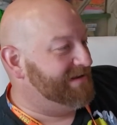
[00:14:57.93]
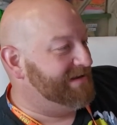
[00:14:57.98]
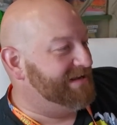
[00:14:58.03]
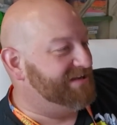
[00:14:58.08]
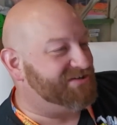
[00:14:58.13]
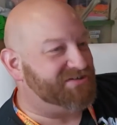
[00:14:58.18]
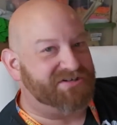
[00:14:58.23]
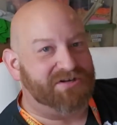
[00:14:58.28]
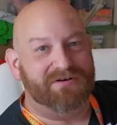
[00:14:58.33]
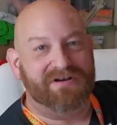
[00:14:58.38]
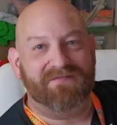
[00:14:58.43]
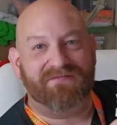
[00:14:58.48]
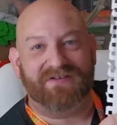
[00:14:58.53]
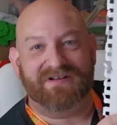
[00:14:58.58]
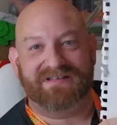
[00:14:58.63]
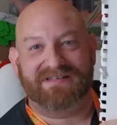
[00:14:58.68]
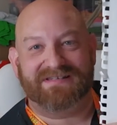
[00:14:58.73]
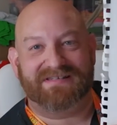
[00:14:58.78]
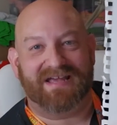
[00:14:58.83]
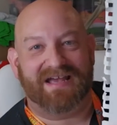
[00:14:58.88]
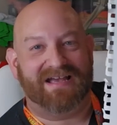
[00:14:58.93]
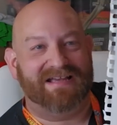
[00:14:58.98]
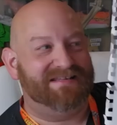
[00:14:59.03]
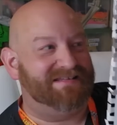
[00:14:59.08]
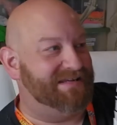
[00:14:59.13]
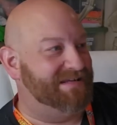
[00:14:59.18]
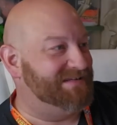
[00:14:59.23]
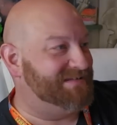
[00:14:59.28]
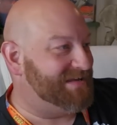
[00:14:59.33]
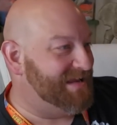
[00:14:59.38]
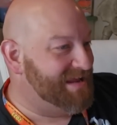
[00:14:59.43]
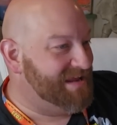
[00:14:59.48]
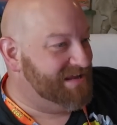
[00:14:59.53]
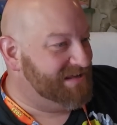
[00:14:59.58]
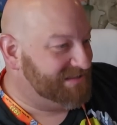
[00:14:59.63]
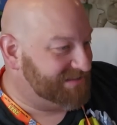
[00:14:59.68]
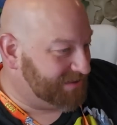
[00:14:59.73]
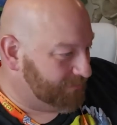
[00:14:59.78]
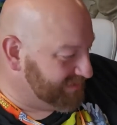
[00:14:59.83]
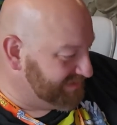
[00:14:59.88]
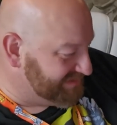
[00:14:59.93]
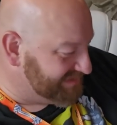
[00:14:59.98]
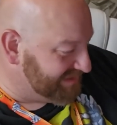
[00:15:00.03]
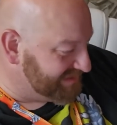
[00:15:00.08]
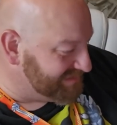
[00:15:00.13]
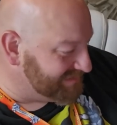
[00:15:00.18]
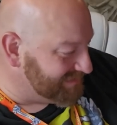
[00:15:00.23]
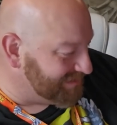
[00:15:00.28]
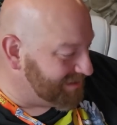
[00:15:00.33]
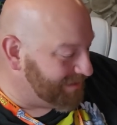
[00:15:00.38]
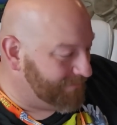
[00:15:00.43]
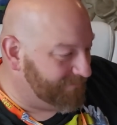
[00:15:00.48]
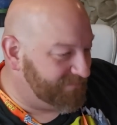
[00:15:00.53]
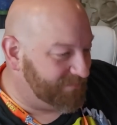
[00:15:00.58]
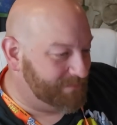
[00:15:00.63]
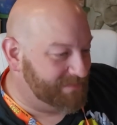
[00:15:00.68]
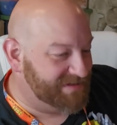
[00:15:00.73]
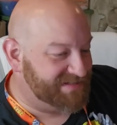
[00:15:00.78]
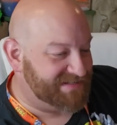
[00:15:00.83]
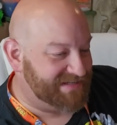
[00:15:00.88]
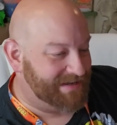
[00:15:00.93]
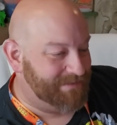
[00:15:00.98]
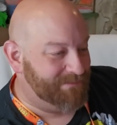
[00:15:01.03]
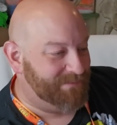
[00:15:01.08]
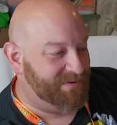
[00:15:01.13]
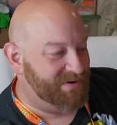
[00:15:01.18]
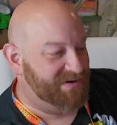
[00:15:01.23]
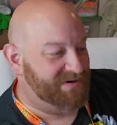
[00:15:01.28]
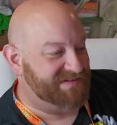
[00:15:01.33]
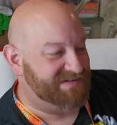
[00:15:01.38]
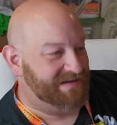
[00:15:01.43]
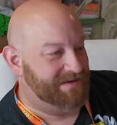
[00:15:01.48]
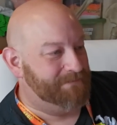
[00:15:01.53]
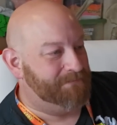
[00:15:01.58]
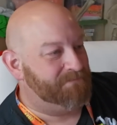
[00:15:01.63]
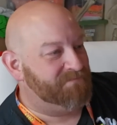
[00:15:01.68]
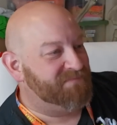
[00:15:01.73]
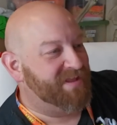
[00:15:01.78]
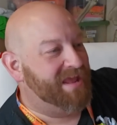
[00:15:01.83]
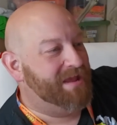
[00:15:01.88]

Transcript: It's two different sizes, so it didn't come from the same person.